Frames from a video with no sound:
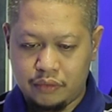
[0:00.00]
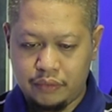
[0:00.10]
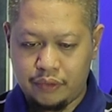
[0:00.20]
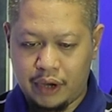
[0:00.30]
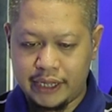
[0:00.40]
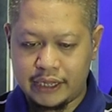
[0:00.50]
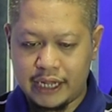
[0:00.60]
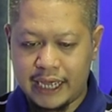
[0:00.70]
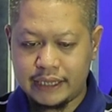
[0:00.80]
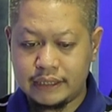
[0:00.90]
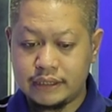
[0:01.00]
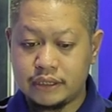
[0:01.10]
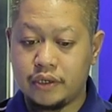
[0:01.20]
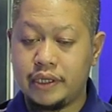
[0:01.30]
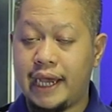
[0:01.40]
We want that
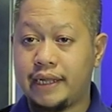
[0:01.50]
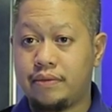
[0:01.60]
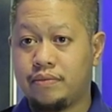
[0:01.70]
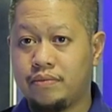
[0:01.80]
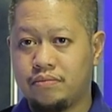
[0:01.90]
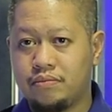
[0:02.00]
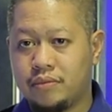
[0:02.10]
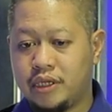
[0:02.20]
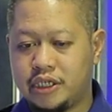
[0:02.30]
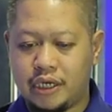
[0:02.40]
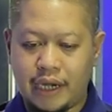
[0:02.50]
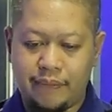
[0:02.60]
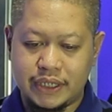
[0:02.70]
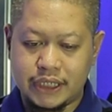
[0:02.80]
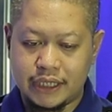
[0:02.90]
so that there's a
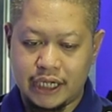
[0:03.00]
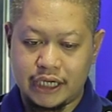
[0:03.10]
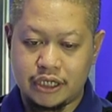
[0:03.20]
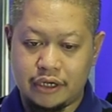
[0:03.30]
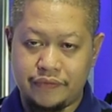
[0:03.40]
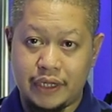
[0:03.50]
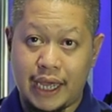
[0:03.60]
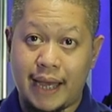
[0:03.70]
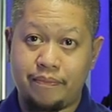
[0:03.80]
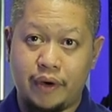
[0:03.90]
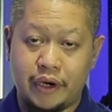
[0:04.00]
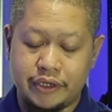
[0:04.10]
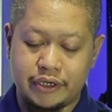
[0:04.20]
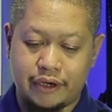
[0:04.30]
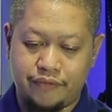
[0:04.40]
representation of the app on
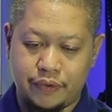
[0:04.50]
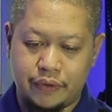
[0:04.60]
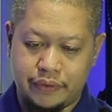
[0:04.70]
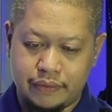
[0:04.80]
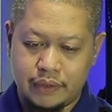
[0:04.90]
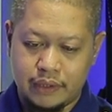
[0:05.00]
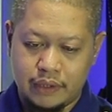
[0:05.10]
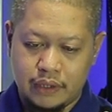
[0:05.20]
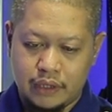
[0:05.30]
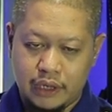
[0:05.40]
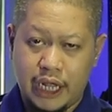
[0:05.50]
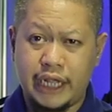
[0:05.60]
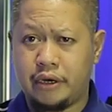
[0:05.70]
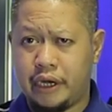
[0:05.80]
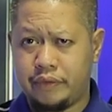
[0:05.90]
your phone.
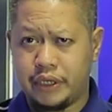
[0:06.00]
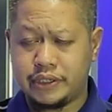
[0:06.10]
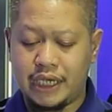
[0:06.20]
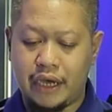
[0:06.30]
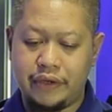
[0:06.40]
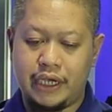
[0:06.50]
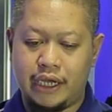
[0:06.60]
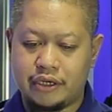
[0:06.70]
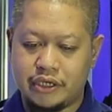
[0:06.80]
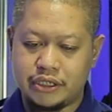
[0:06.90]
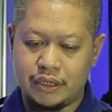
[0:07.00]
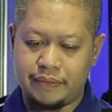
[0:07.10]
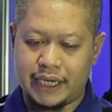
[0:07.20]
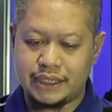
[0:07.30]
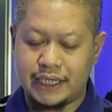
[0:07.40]
Later on, we'll see how you can
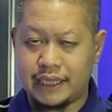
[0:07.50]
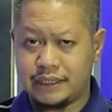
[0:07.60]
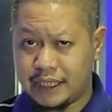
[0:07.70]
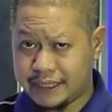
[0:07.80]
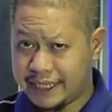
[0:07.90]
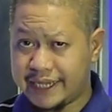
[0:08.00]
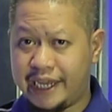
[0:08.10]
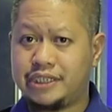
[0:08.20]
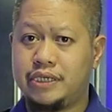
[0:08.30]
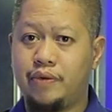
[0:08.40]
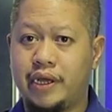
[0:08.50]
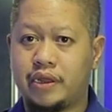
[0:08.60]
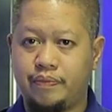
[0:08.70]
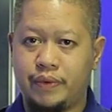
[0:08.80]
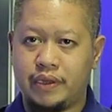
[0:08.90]
customize that just in case you
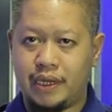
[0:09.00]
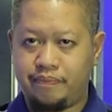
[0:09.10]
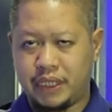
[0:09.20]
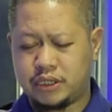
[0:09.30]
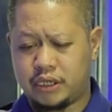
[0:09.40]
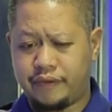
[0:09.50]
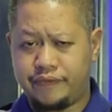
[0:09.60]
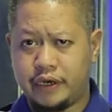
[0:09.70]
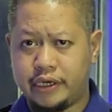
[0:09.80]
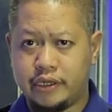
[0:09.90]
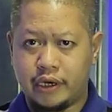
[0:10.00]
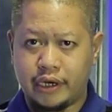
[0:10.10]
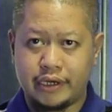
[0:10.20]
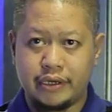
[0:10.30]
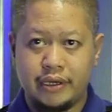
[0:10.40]
want to put the picture of your
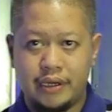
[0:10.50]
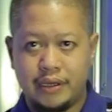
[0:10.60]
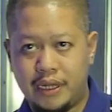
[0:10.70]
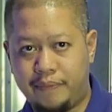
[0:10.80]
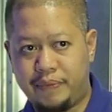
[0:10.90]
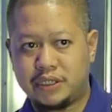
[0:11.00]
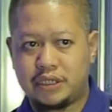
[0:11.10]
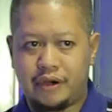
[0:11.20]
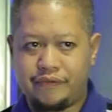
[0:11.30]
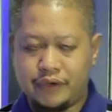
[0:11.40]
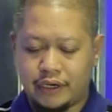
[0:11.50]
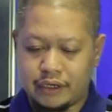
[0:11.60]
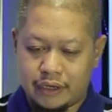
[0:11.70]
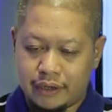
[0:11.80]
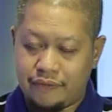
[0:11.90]
dog, the picture of
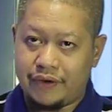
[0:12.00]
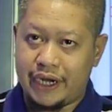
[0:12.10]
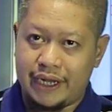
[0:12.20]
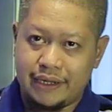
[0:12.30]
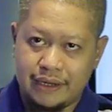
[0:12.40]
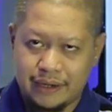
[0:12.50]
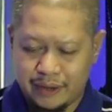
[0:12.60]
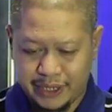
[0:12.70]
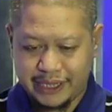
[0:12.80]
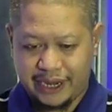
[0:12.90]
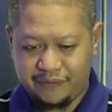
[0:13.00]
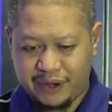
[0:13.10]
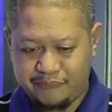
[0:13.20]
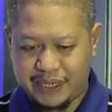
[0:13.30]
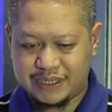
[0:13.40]
your girlfriend, or
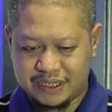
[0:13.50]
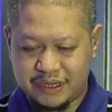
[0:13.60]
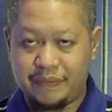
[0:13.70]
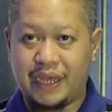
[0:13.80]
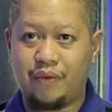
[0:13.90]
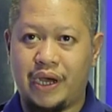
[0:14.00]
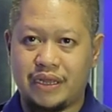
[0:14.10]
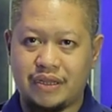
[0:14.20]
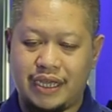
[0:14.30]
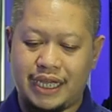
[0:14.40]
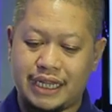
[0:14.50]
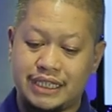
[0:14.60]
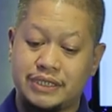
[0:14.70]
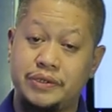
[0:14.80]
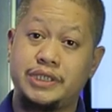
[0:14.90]
whatever picture you may want to get
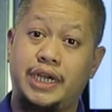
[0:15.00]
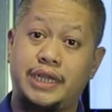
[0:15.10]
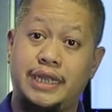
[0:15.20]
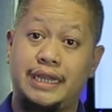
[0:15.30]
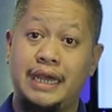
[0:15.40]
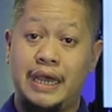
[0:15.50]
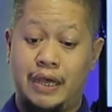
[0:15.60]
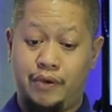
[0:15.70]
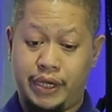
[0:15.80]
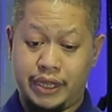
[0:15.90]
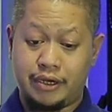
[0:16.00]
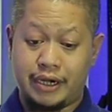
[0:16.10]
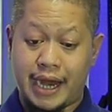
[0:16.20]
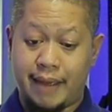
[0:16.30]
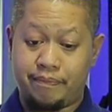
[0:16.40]
associated with
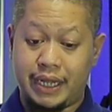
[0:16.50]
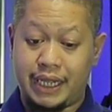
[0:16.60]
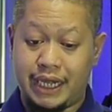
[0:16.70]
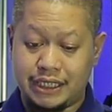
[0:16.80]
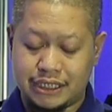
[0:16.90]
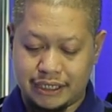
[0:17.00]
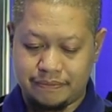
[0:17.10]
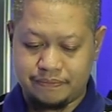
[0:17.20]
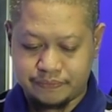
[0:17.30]
your application.